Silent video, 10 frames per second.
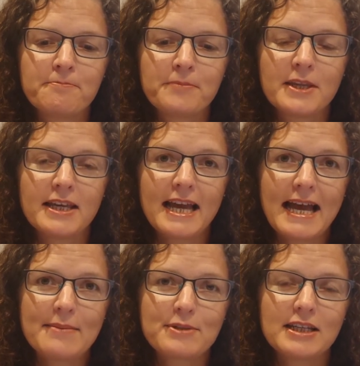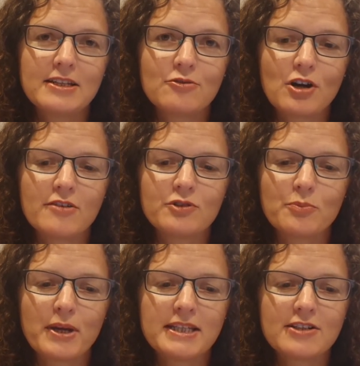It aptly arrived on
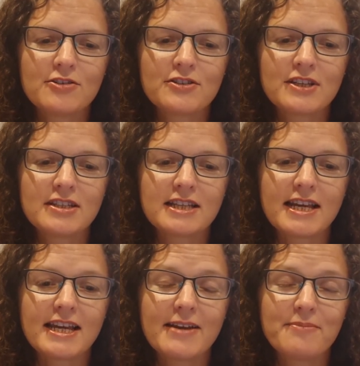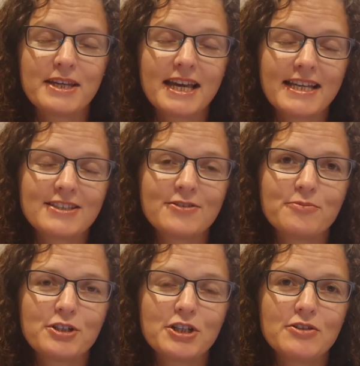Pentecost Sunday and began to
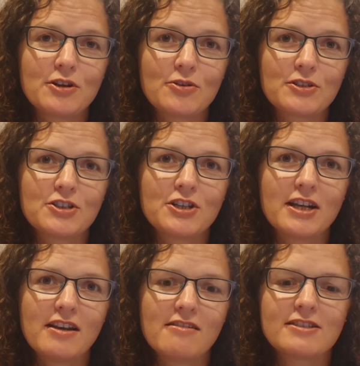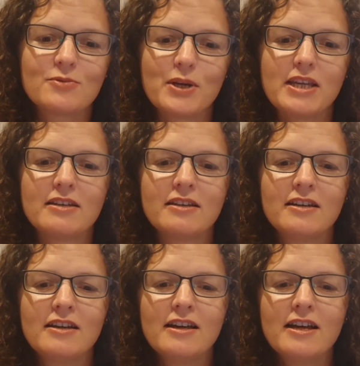produce oxygen last week.
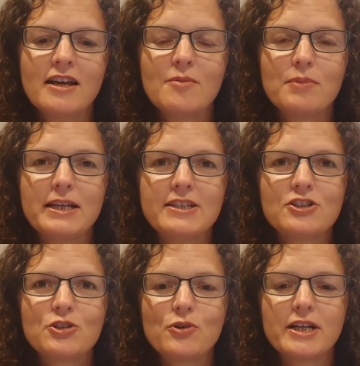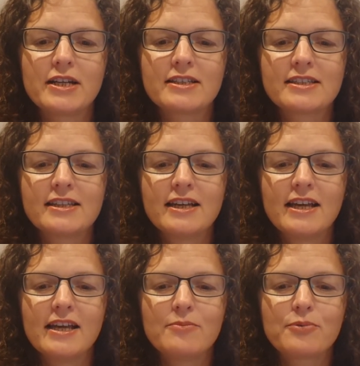Please join us
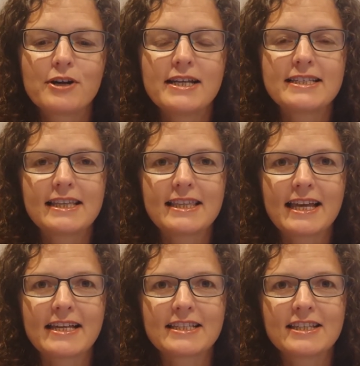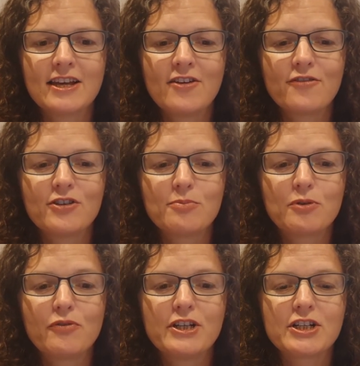in praise and thanks for the
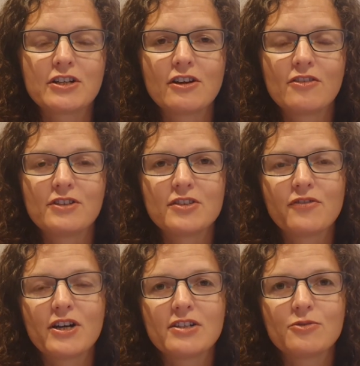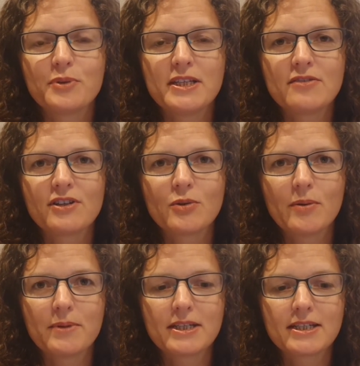provision of this vital piece of
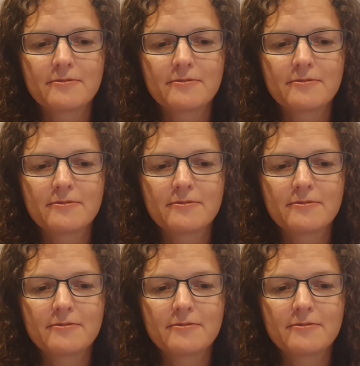equipment.